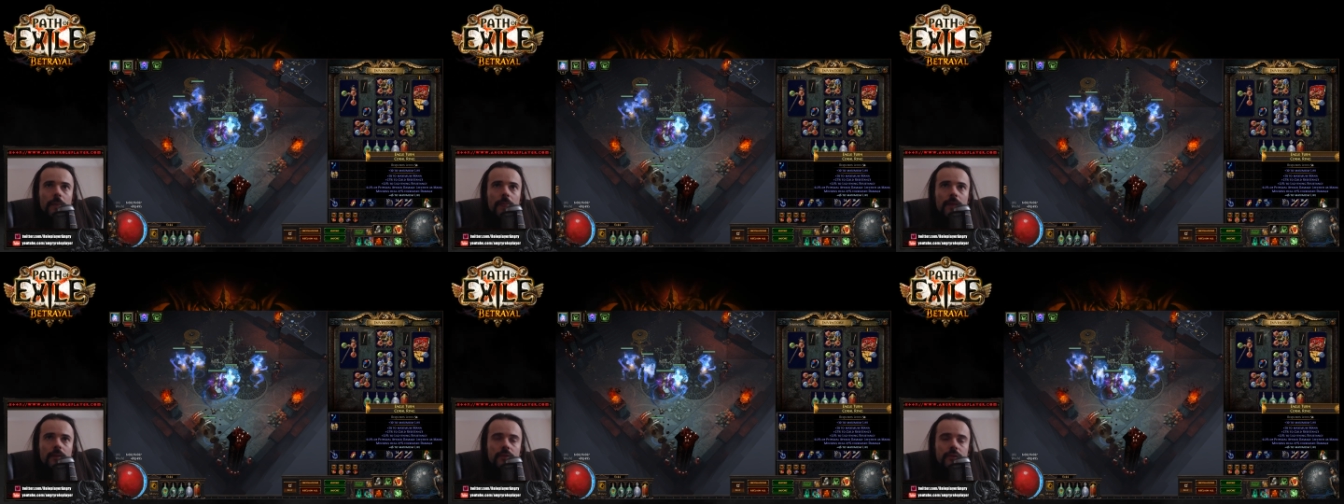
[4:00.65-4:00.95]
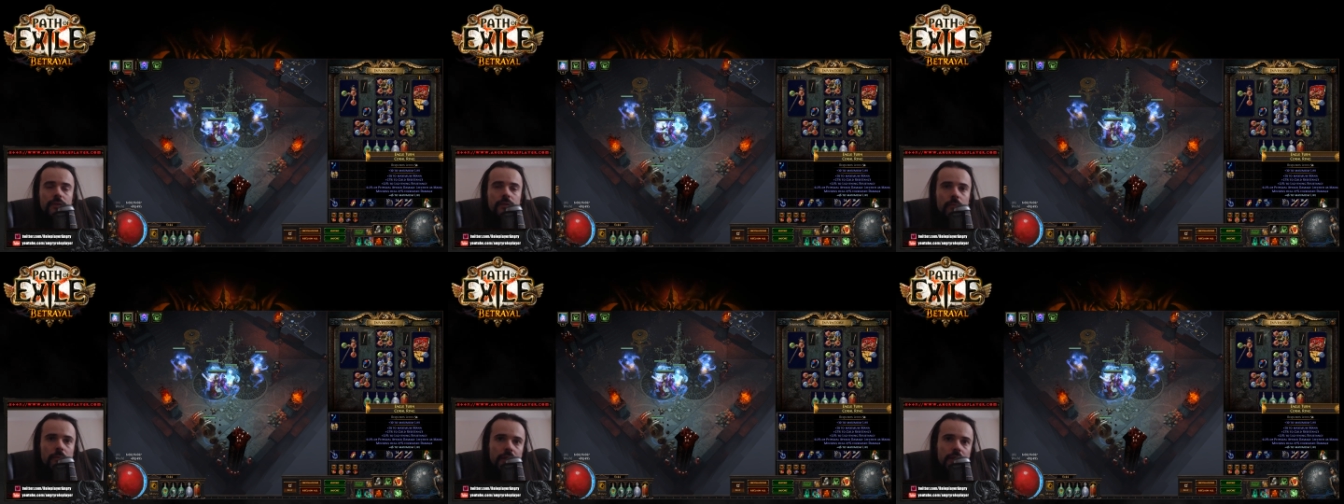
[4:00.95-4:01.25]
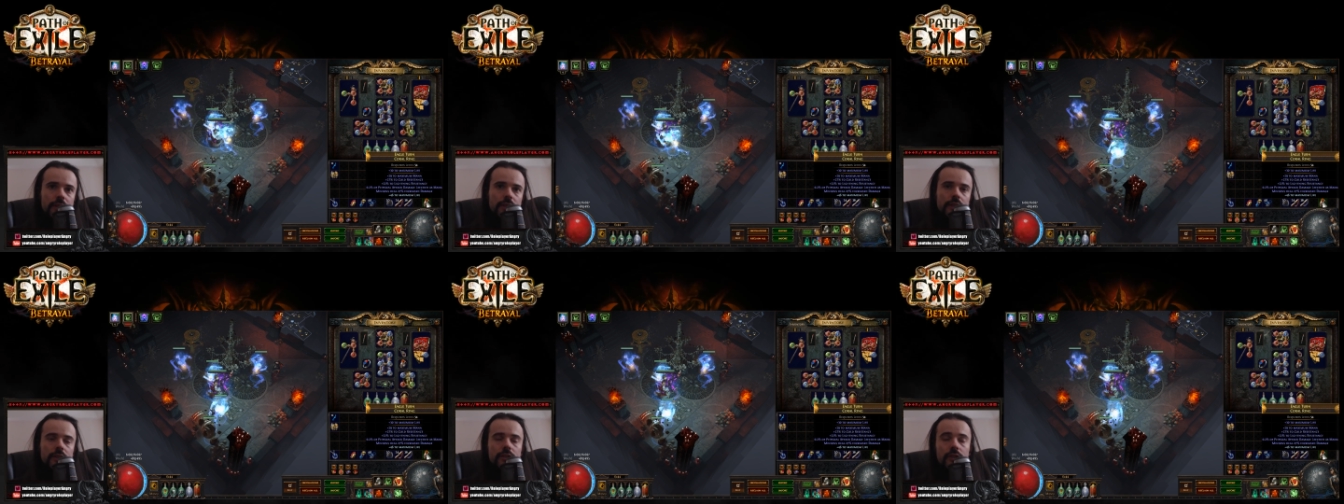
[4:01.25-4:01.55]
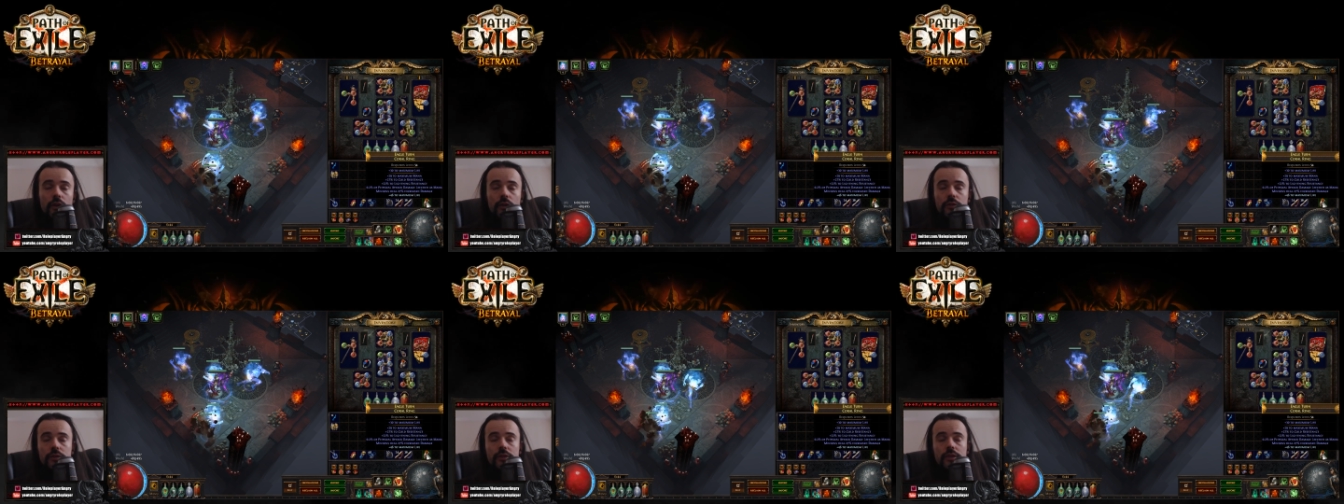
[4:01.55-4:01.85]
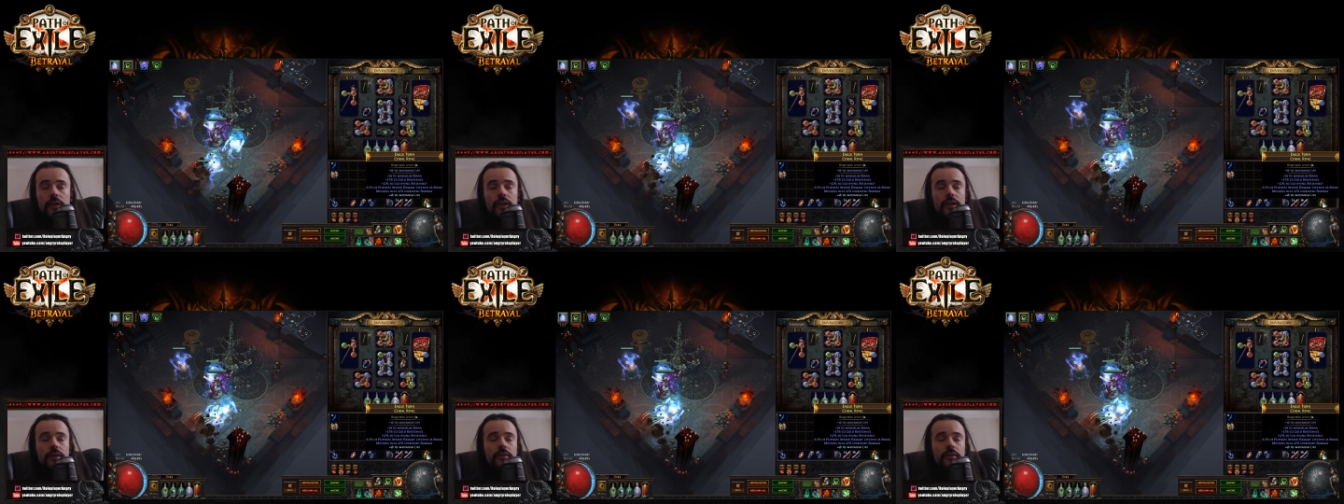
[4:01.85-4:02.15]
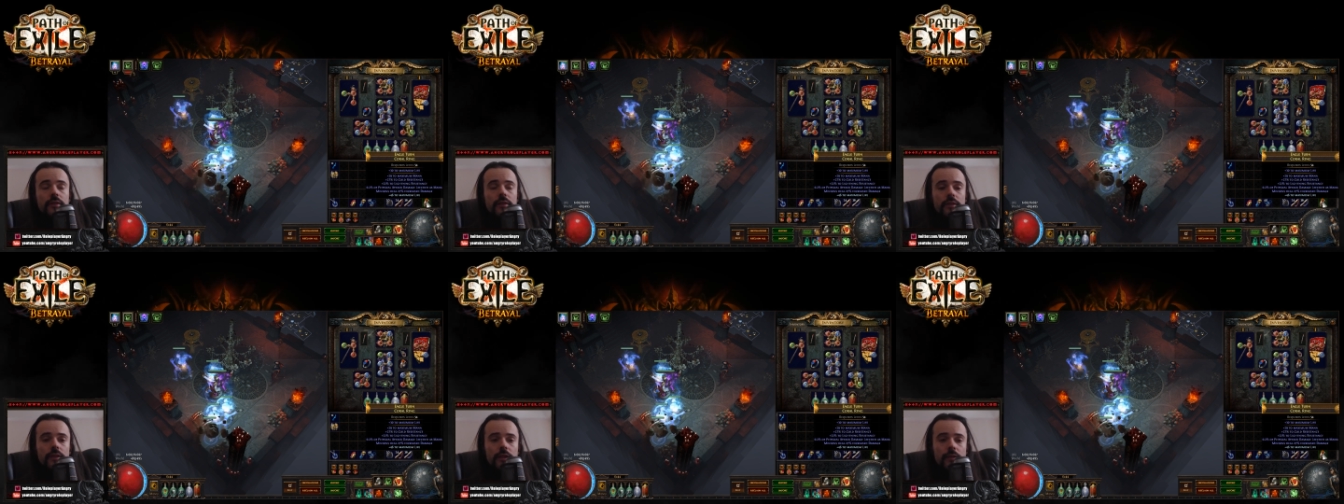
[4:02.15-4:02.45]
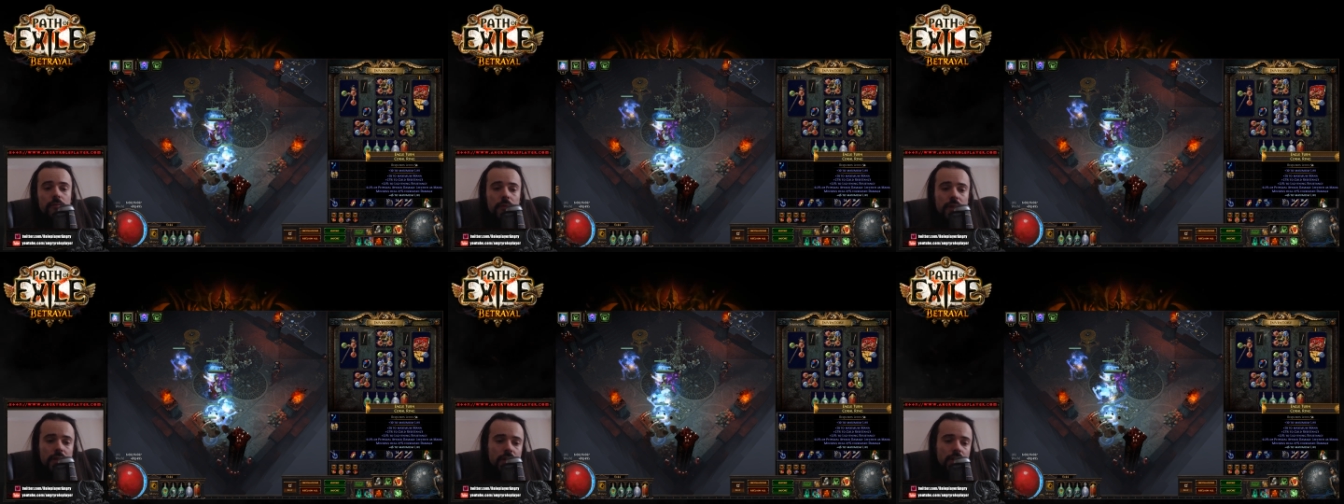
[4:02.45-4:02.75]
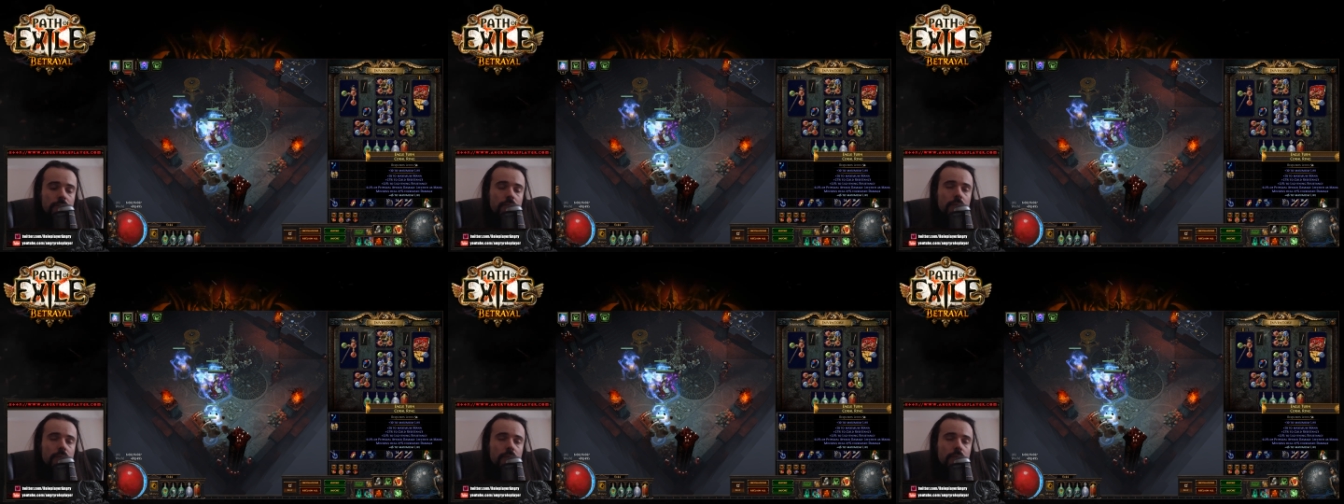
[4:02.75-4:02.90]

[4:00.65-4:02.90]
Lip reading: is the minion nodes and the minion